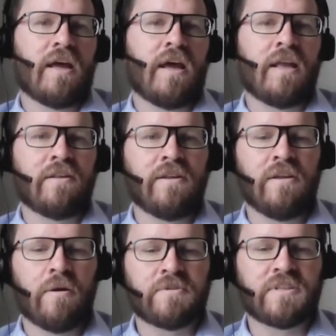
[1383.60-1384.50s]
and
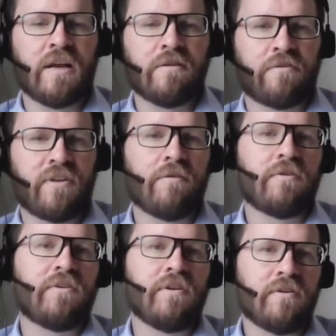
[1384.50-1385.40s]
the upscale
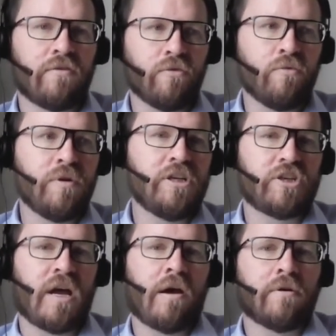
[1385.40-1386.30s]
services to
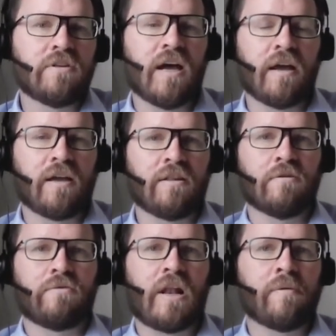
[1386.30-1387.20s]
reach our
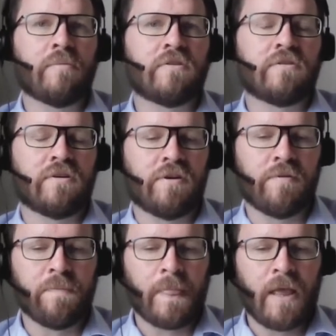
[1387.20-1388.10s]
target of climate
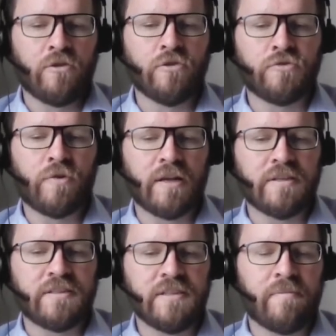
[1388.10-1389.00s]

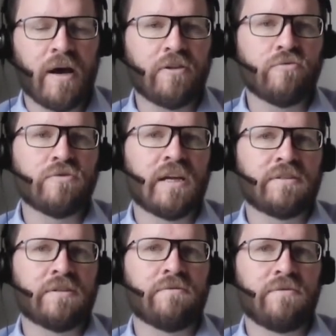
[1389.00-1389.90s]
neutrality by
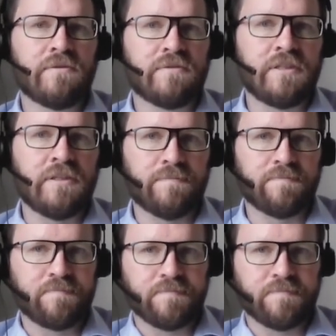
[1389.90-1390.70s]
2050.